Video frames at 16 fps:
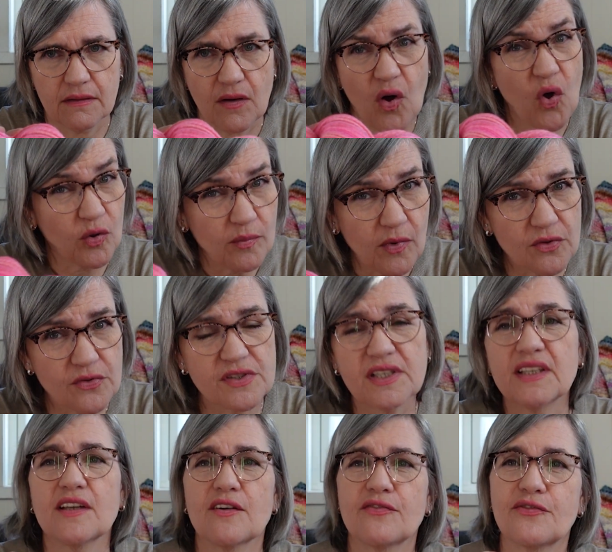almost
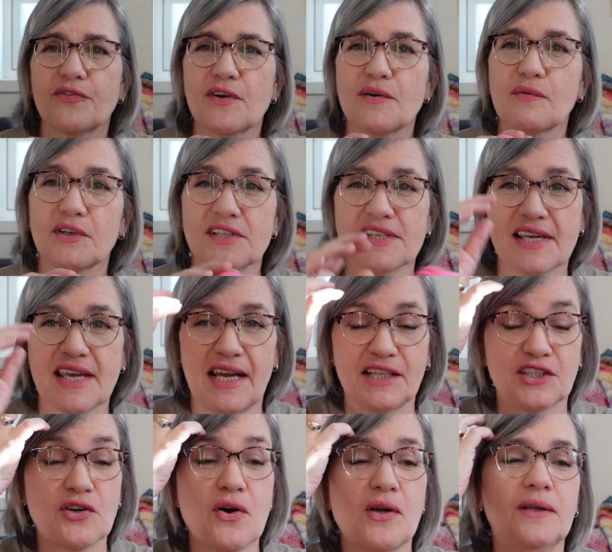enough for a 1 skein
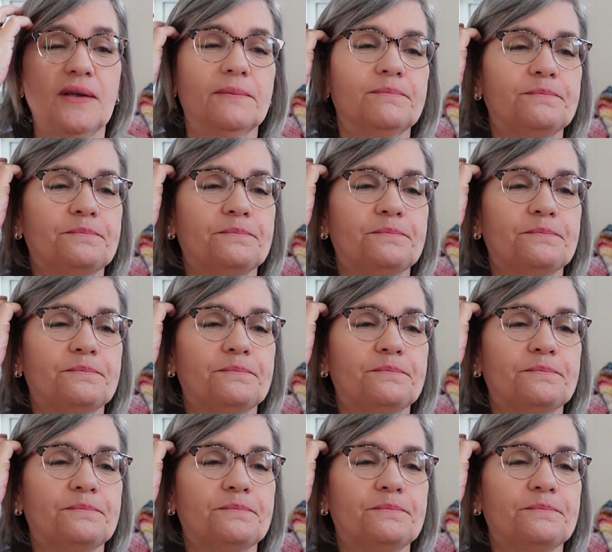shawl,